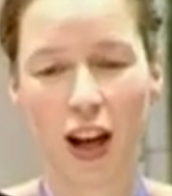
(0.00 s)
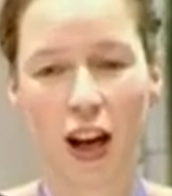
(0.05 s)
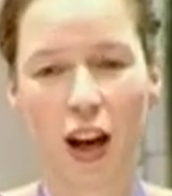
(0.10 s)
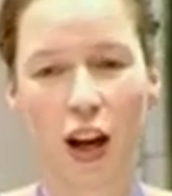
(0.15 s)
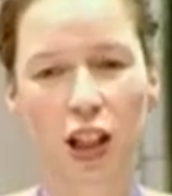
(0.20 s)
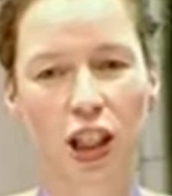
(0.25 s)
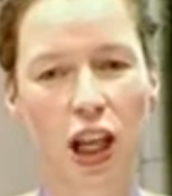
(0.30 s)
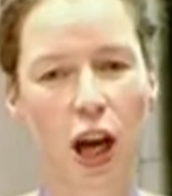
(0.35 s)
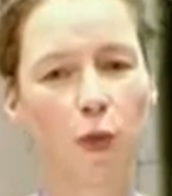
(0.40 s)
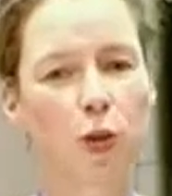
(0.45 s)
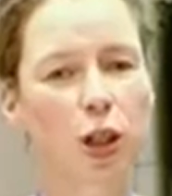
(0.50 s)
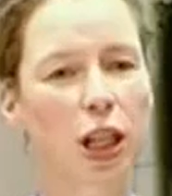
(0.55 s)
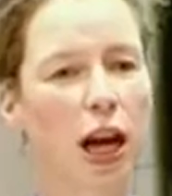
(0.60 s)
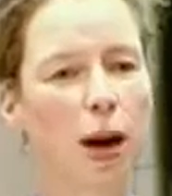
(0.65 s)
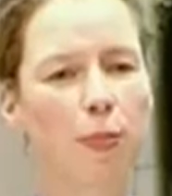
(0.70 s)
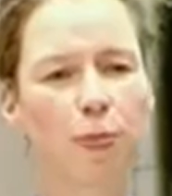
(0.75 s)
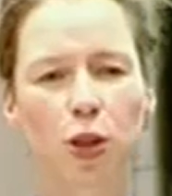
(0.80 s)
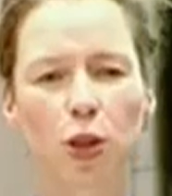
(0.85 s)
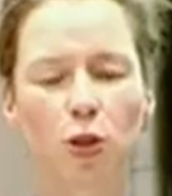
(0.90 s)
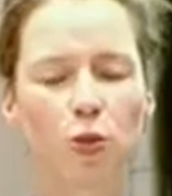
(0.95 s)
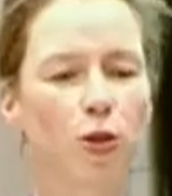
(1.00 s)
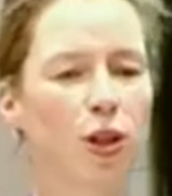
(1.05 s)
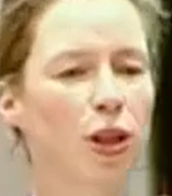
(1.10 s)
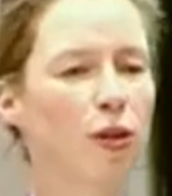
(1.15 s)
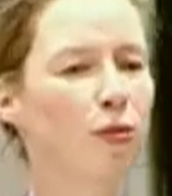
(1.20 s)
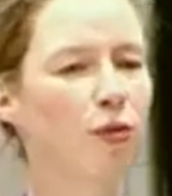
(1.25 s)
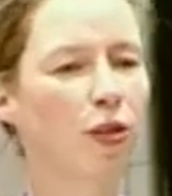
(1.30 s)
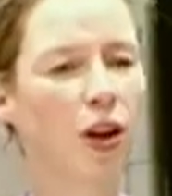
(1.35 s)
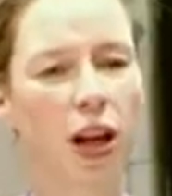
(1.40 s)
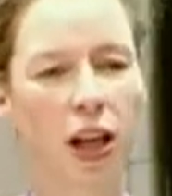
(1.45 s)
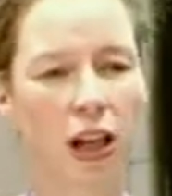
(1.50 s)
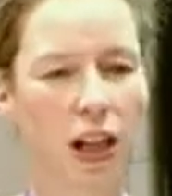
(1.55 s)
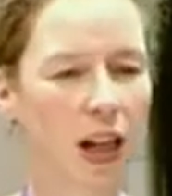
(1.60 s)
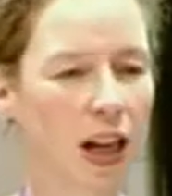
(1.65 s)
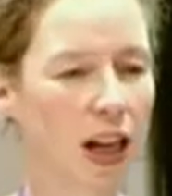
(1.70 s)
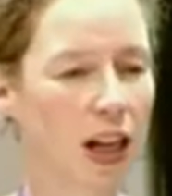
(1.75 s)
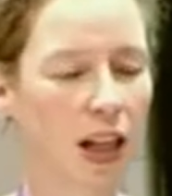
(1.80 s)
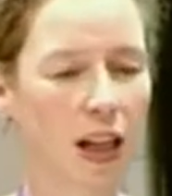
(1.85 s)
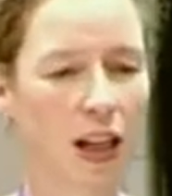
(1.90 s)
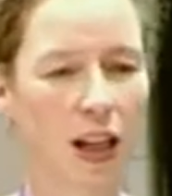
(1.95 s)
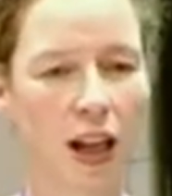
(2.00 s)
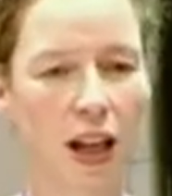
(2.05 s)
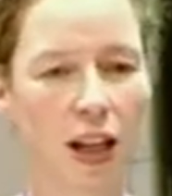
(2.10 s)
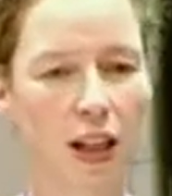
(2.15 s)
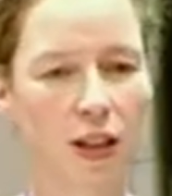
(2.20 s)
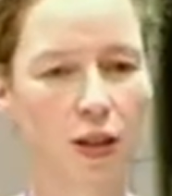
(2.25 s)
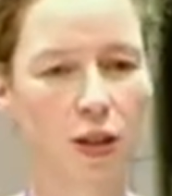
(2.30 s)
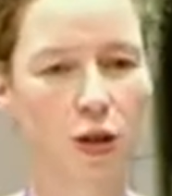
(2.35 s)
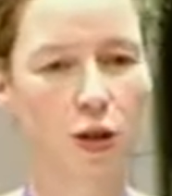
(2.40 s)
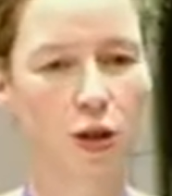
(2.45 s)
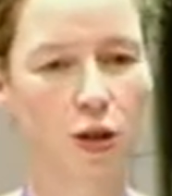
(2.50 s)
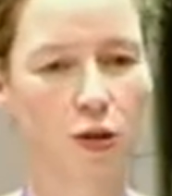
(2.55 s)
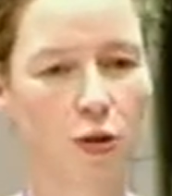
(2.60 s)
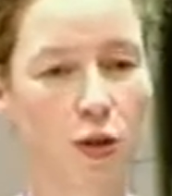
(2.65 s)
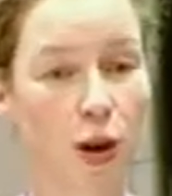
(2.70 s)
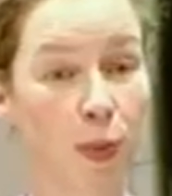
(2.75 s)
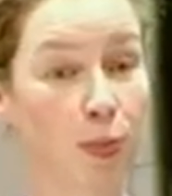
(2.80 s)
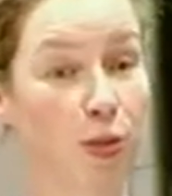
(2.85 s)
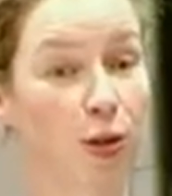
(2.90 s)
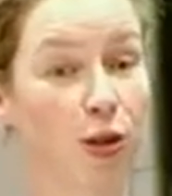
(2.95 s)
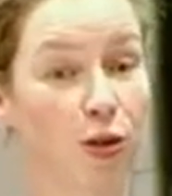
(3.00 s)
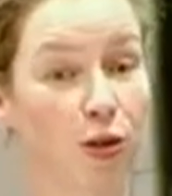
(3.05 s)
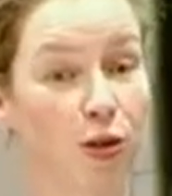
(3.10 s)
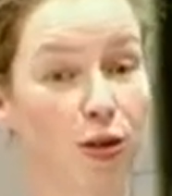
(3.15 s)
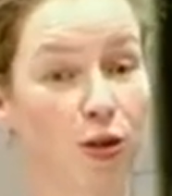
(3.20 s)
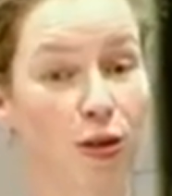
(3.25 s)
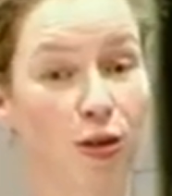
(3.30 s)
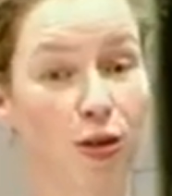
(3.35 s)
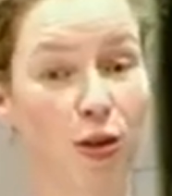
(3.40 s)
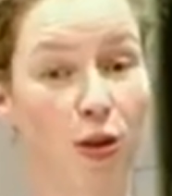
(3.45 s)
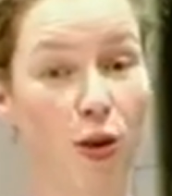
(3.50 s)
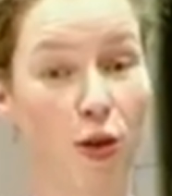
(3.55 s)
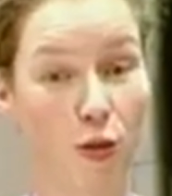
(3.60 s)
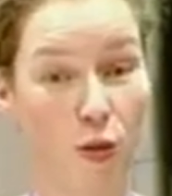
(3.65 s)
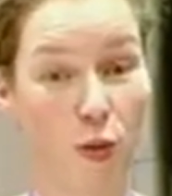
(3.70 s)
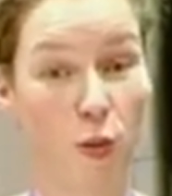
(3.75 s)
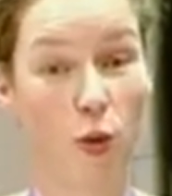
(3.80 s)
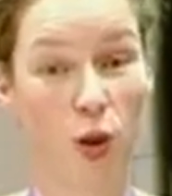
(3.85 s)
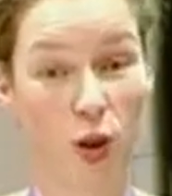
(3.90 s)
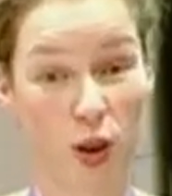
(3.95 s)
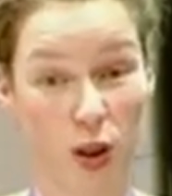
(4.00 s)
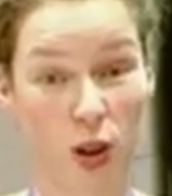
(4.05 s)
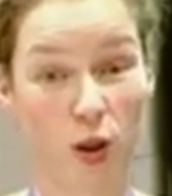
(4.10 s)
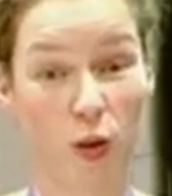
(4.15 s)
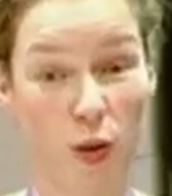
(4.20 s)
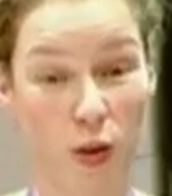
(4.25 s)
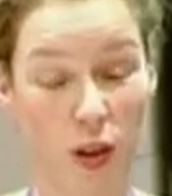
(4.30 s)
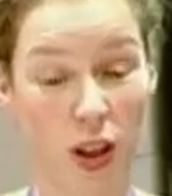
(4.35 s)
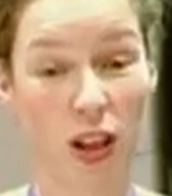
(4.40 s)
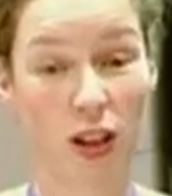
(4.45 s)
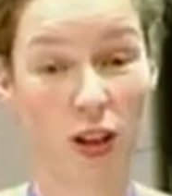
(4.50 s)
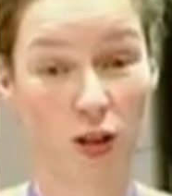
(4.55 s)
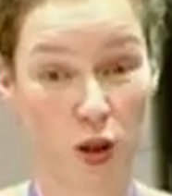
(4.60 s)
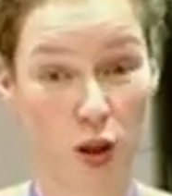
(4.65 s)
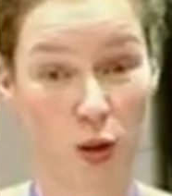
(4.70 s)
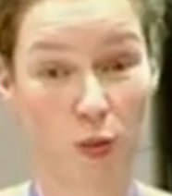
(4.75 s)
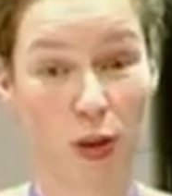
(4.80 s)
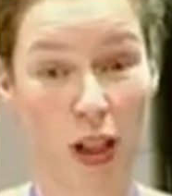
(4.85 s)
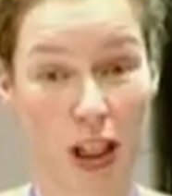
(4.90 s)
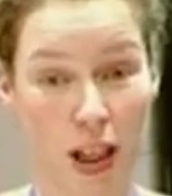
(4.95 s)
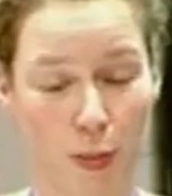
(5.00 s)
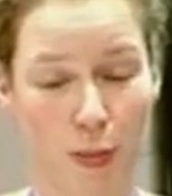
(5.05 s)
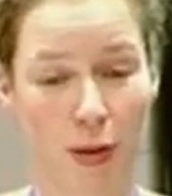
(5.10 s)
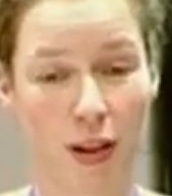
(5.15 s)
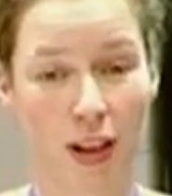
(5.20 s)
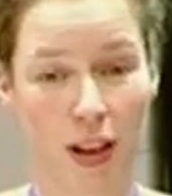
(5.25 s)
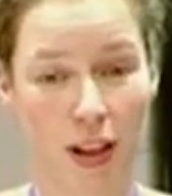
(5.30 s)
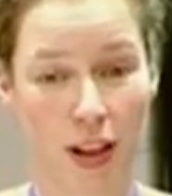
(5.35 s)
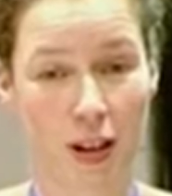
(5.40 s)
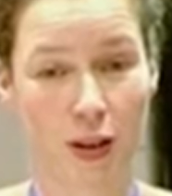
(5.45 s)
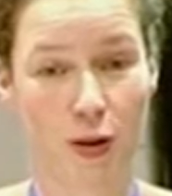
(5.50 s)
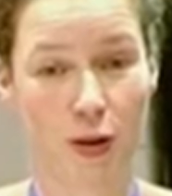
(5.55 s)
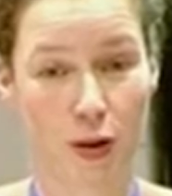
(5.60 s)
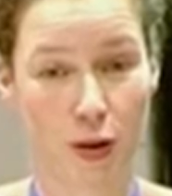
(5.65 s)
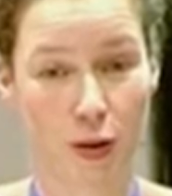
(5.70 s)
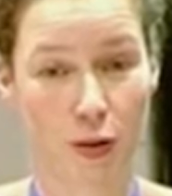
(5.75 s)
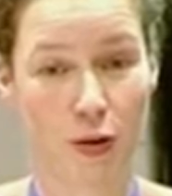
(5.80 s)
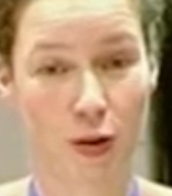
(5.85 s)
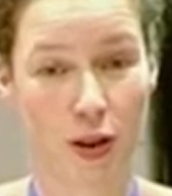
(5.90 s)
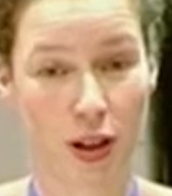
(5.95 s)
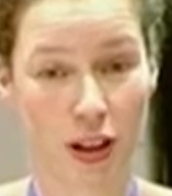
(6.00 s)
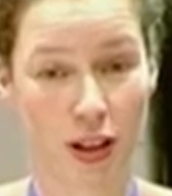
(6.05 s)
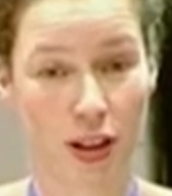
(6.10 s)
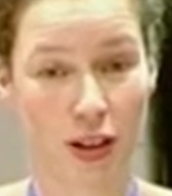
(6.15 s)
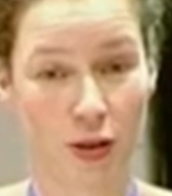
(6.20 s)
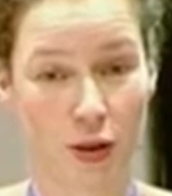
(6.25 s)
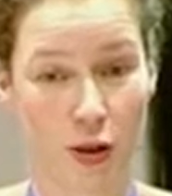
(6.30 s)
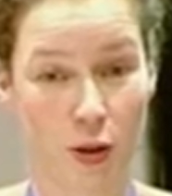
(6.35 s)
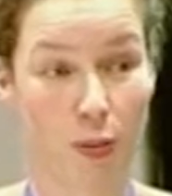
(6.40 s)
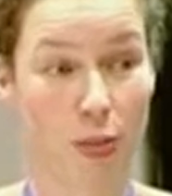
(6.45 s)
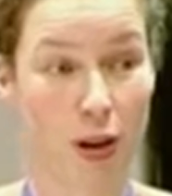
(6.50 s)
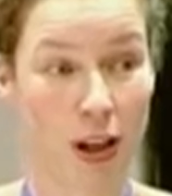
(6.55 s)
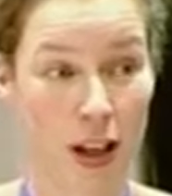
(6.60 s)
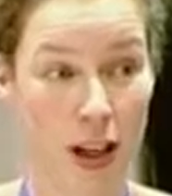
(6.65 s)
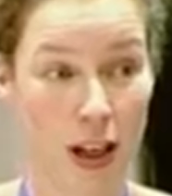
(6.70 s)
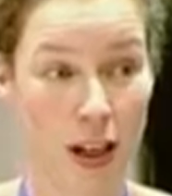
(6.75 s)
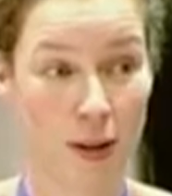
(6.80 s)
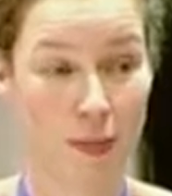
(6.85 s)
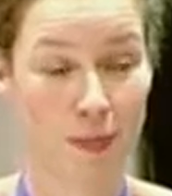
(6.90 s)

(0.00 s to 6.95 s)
So I would absolutely violate that script of what you think should be happening at a conference on pain.